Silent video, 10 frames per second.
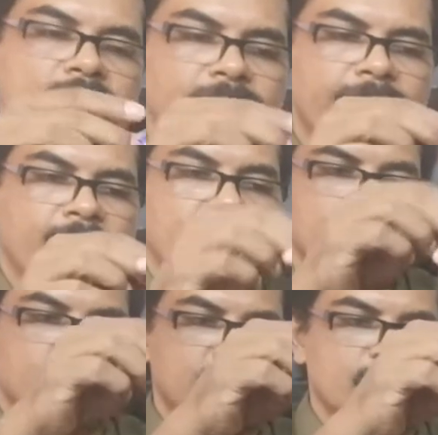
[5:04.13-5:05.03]
the 3
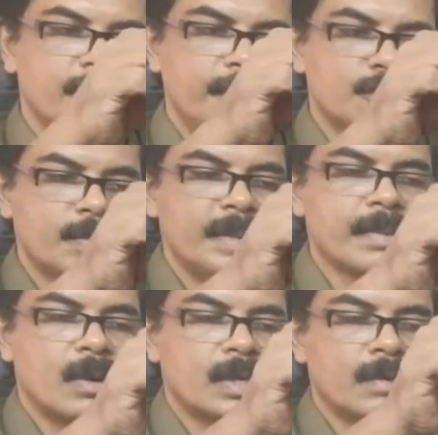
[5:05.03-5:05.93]
arrows needs to be
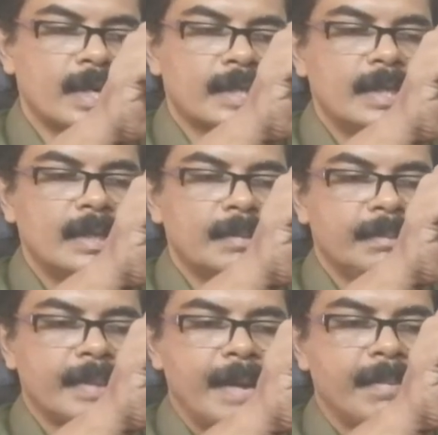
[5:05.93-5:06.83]
brought out at the
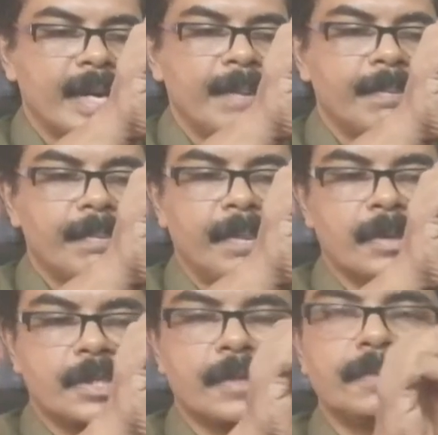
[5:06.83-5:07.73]
primary
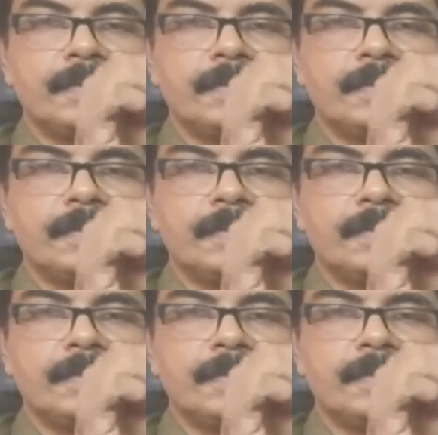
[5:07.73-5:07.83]
port,